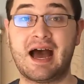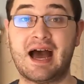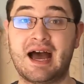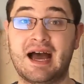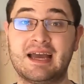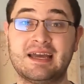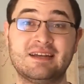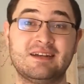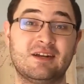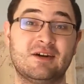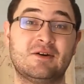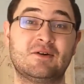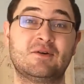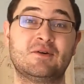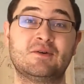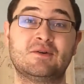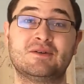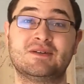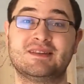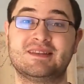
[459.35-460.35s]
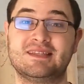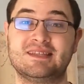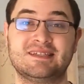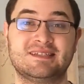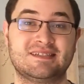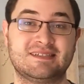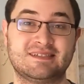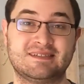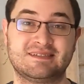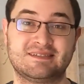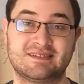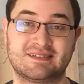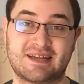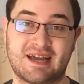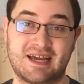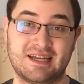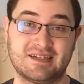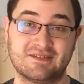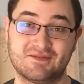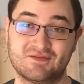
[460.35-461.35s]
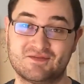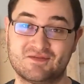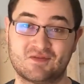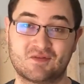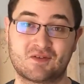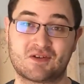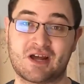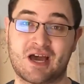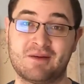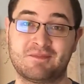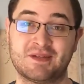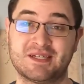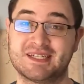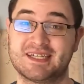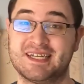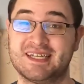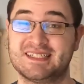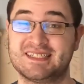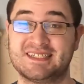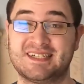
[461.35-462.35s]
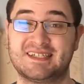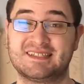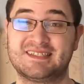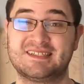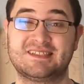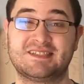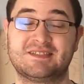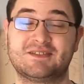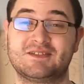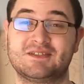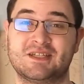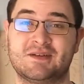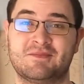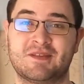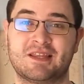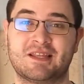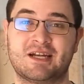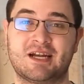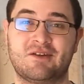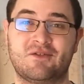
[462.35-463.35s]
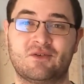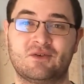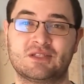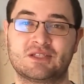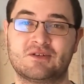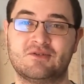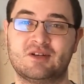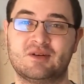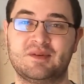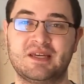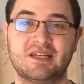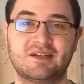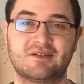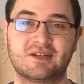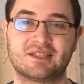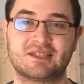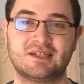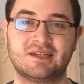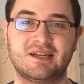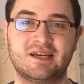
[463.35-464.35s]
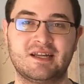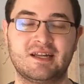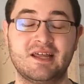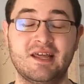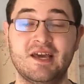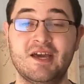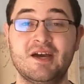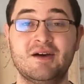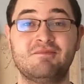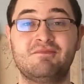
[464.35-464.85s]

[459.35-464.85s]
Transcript: I know this kind of topic isn't necessarily something that everyone's going to be interested in,